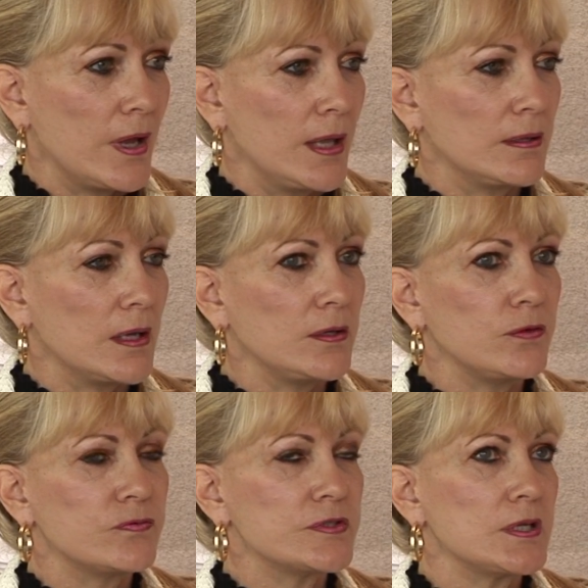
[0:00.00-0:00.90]
And
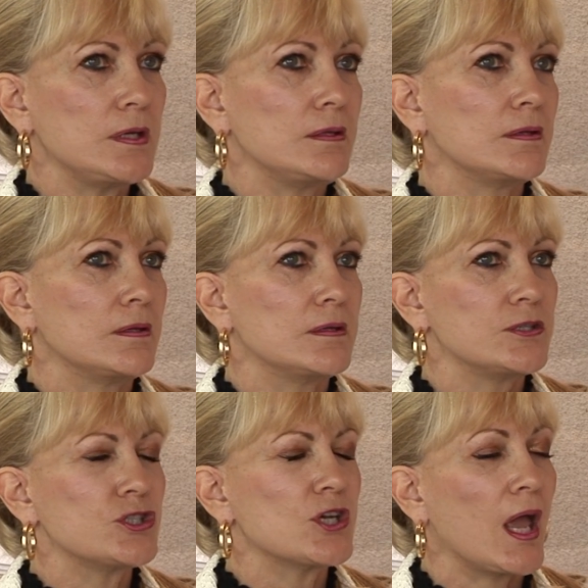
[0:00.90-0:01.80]
you've seen the
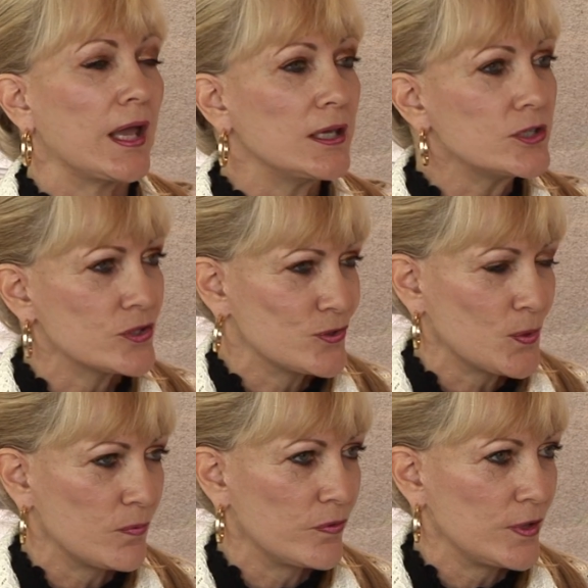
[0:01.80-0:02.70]
changes
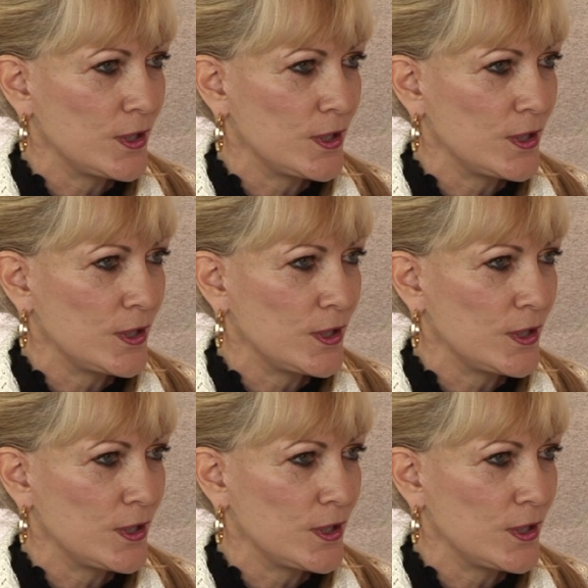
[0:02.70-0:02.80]
over the years.